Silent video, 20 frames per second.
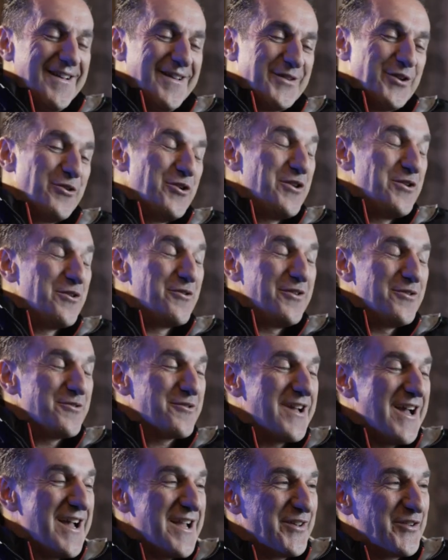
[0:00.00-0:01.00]
so you,
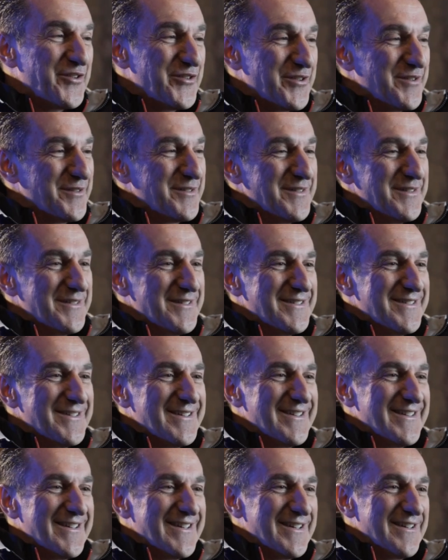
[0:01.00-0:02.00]
you guys
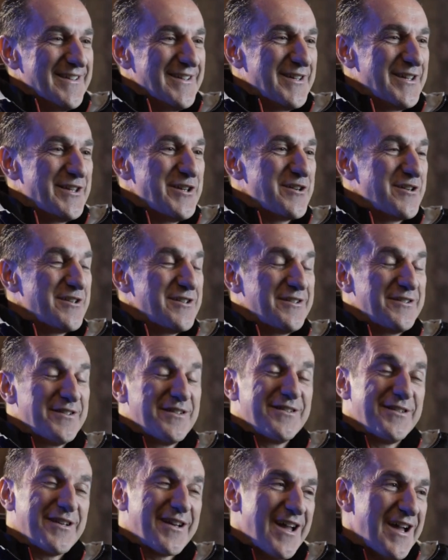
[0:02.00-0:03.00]
here,
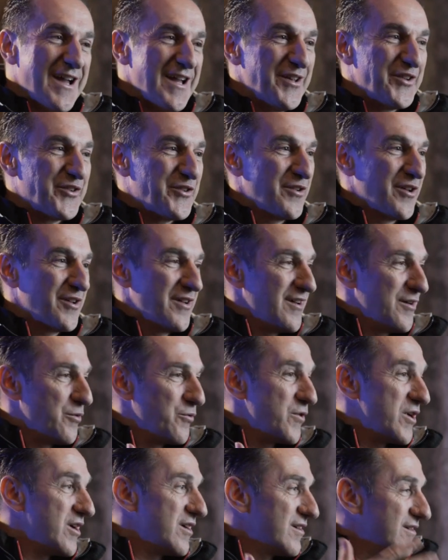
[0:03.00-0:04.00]
the guys
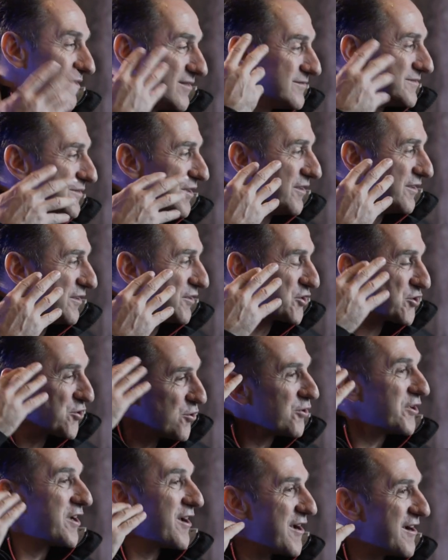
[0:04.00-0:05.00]
wear uh,
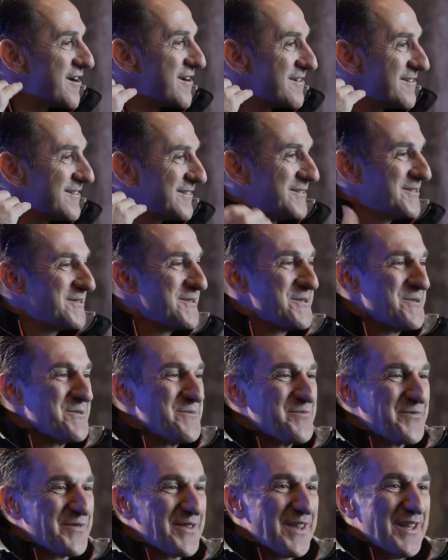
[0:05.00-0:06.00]
short hair.
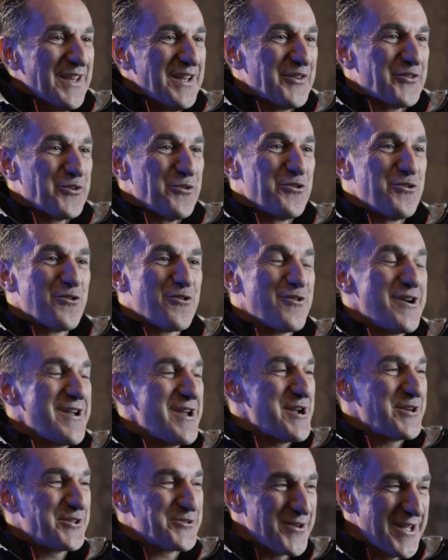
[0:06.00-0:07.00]
And so your
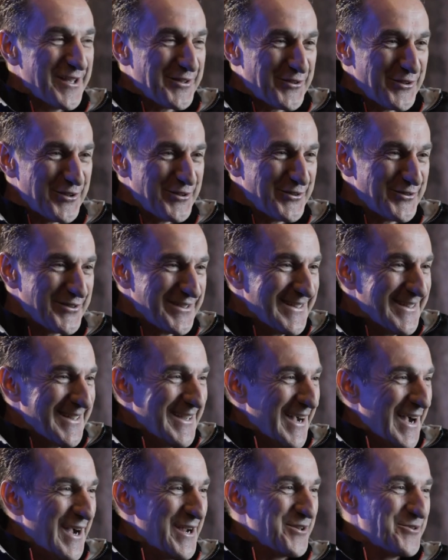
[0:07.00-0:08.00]
hairdressers
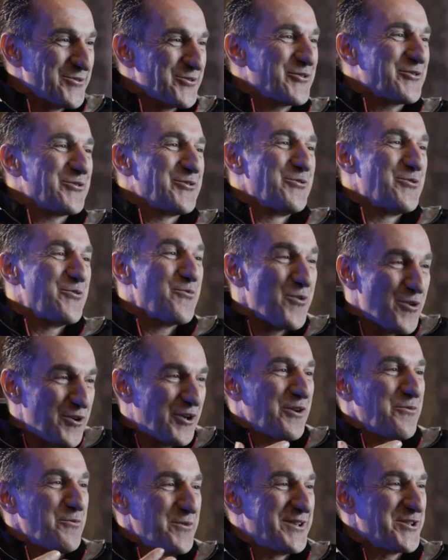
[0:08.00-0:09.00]
are used to
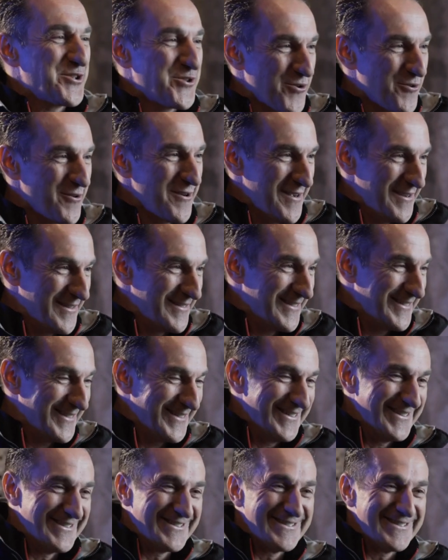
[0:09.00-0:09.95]
work with short hair, you